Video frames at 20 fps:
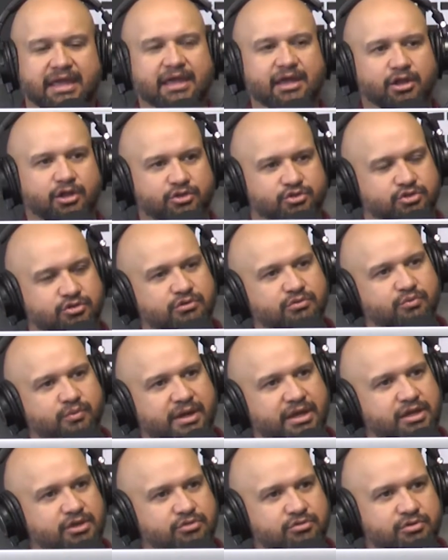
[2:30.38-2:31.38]
hill a certain
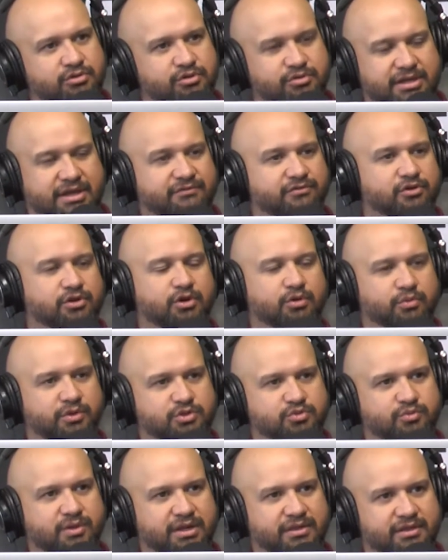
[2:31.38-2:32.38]
way, you never know
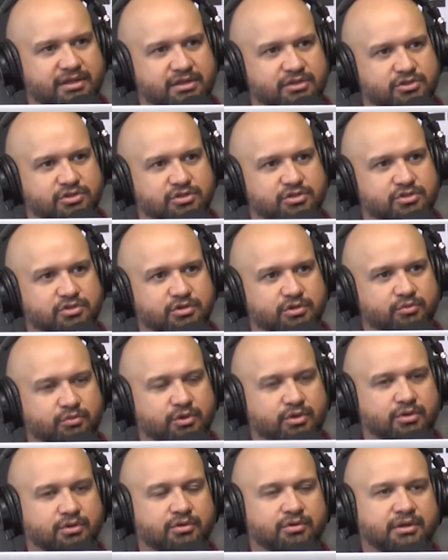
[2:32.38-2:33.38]
which way the disc is going to
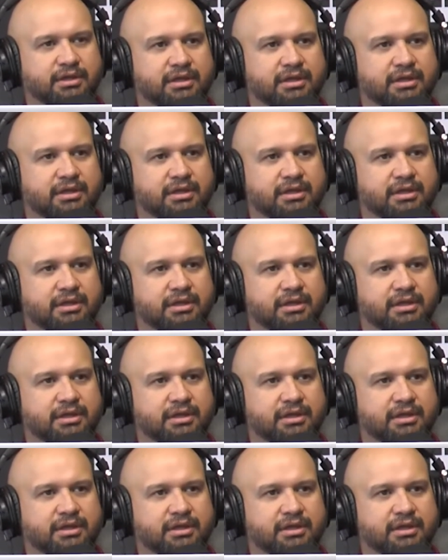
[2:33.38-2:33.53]
roll.